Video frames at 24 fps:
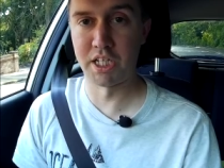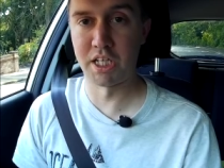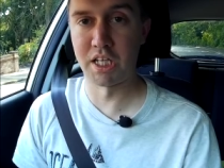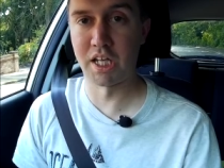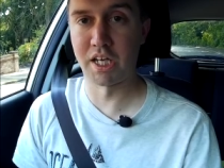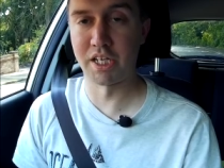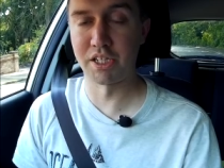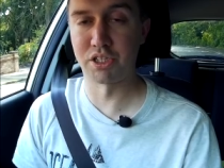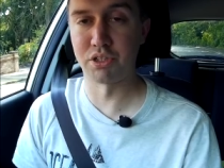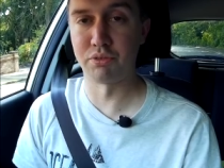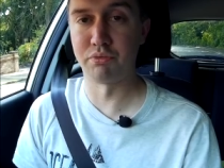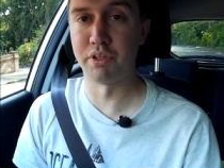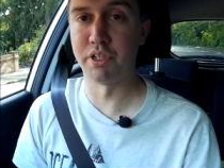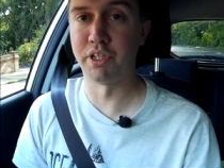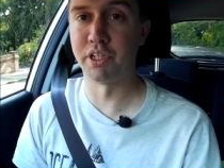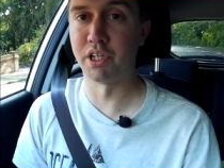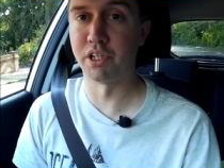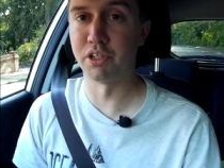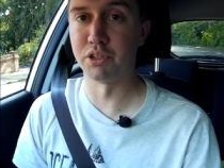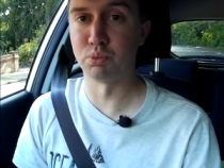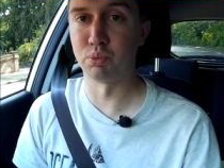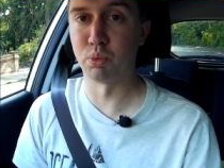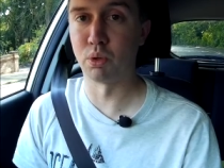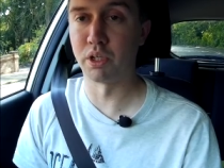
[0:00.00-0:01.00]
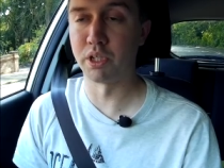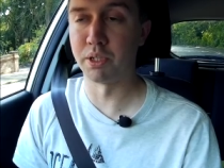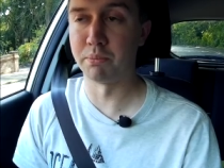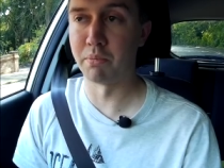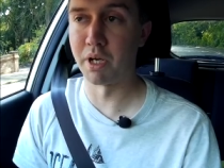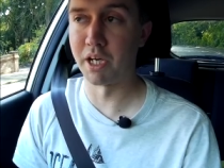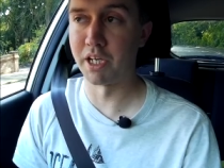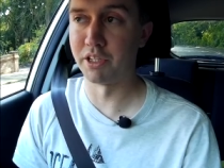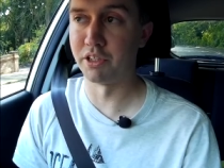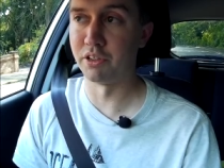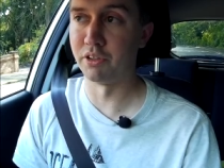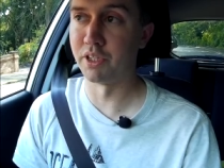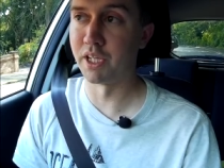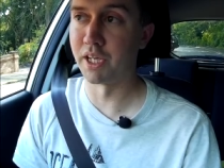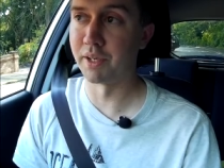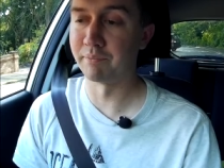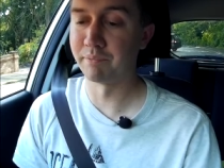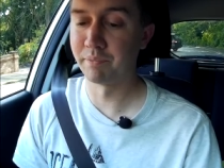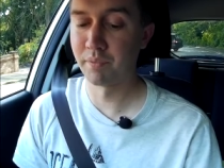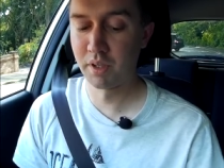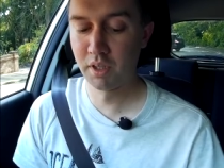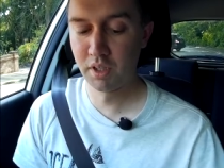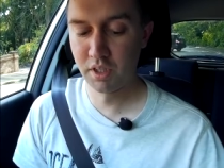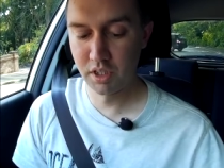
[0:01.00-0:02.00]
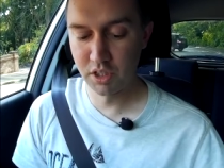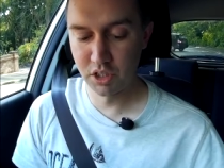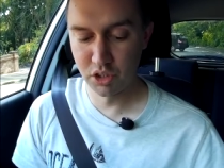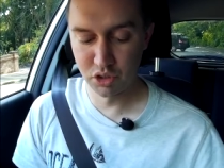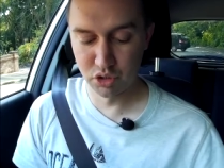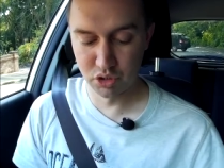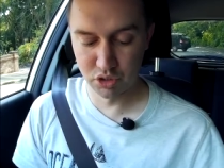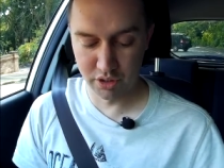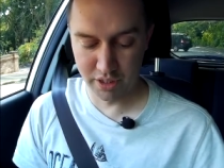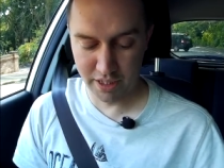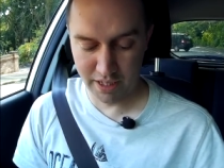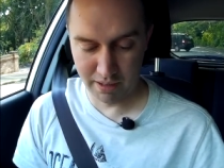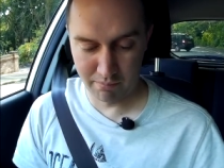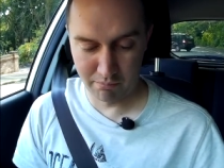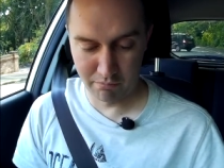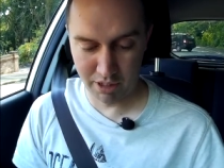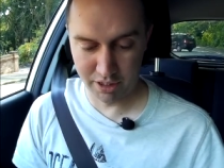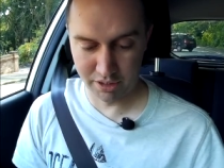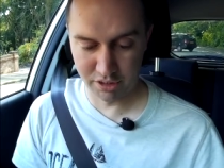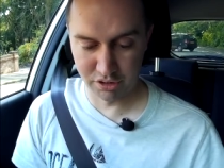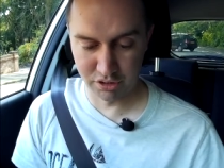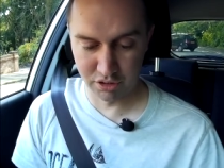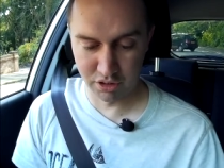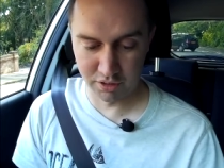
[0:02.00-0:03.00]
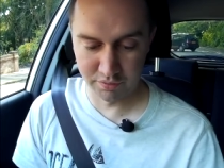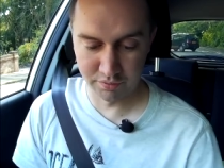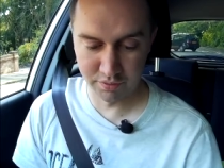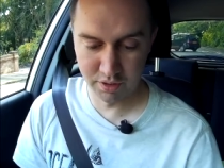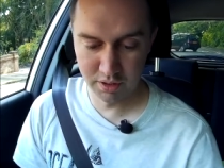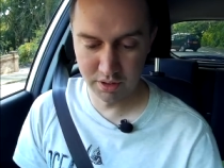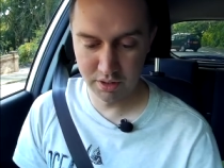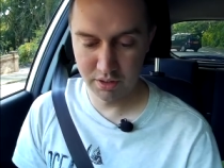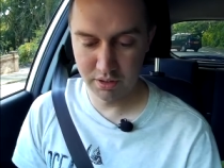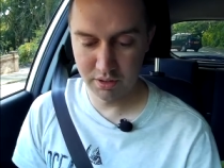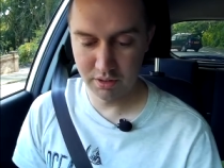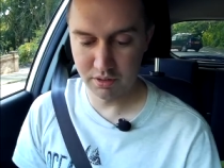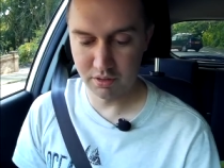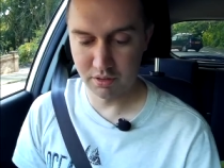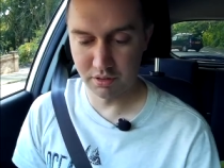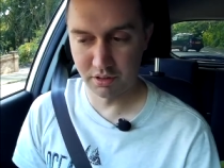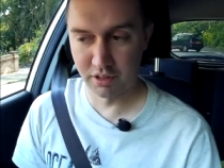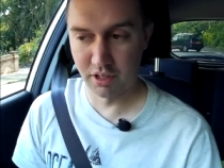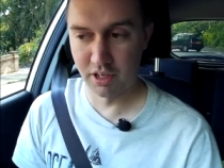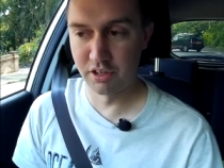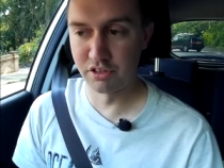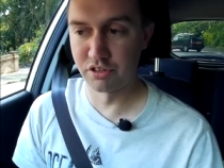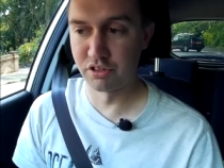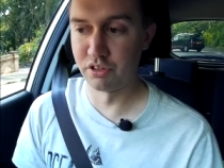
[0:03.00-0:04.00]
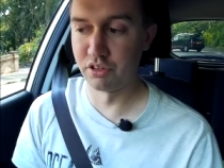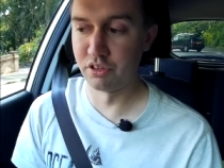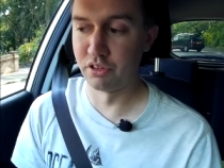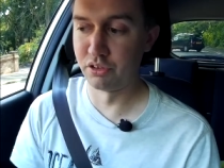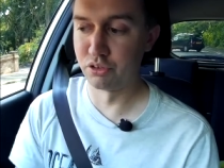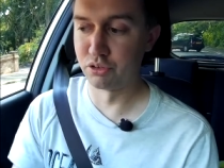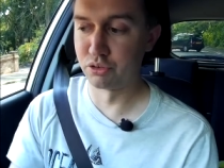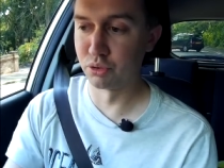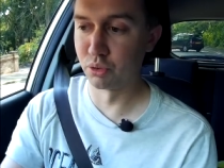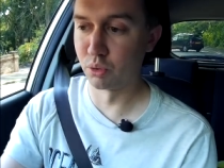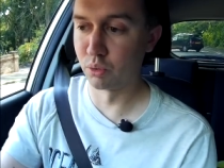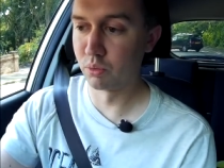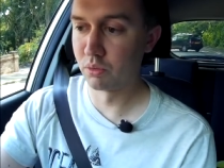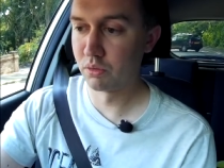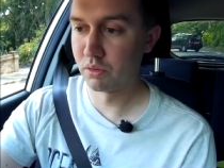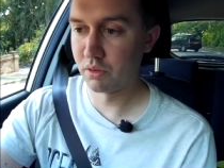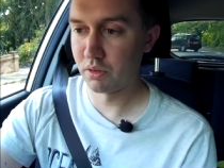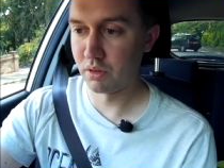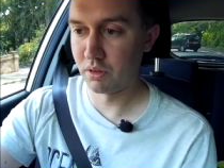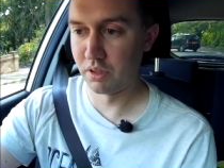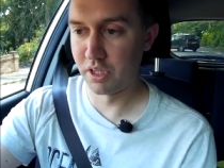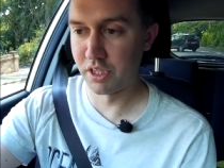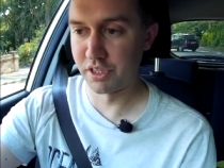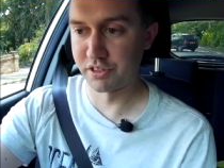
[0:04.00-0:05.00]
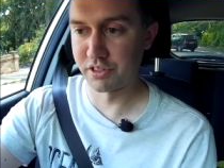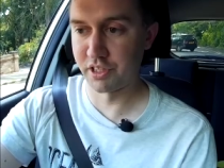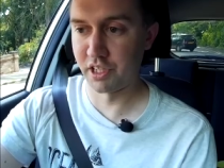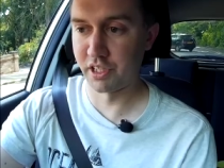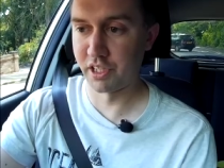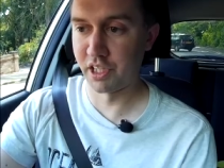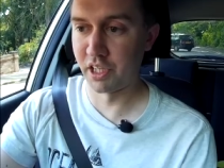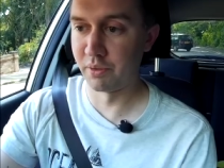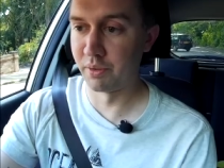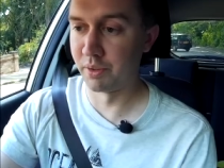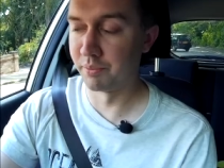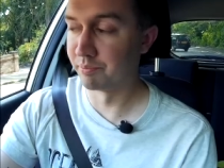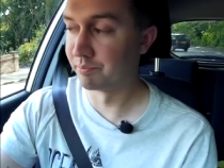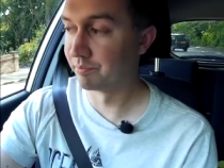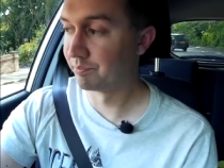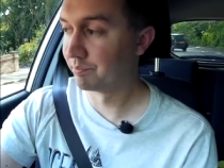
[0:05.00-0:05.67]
in later videos why you may do that. So the handbrake's on, gear's in neutral, let's get going.